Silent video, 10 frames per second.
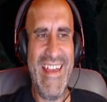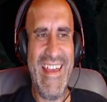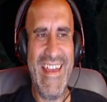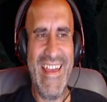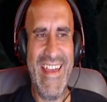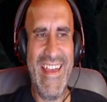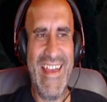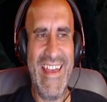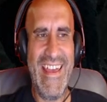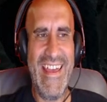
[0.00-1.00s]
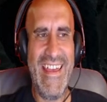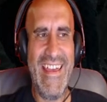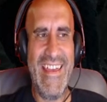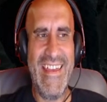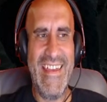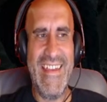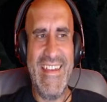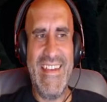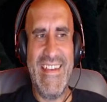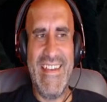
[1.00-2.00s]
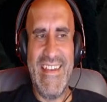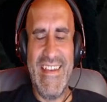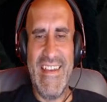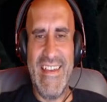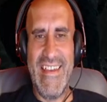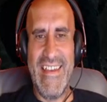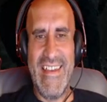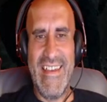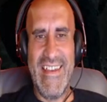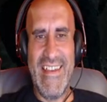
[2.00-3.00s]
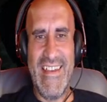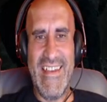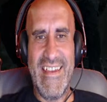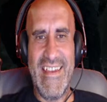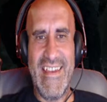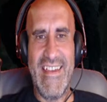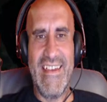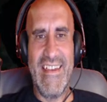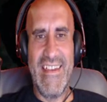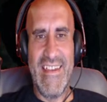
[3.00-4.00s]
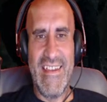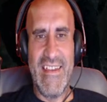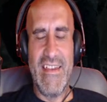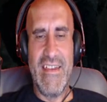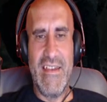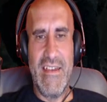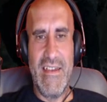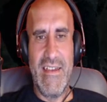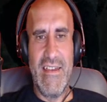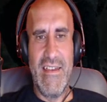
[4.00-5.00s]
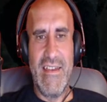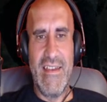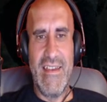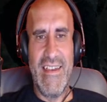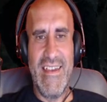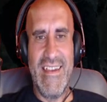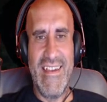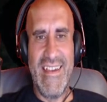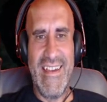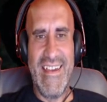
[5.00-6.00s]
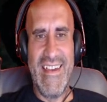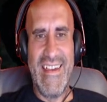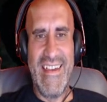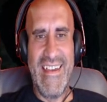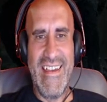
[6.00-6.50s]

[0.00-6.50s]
[no speech]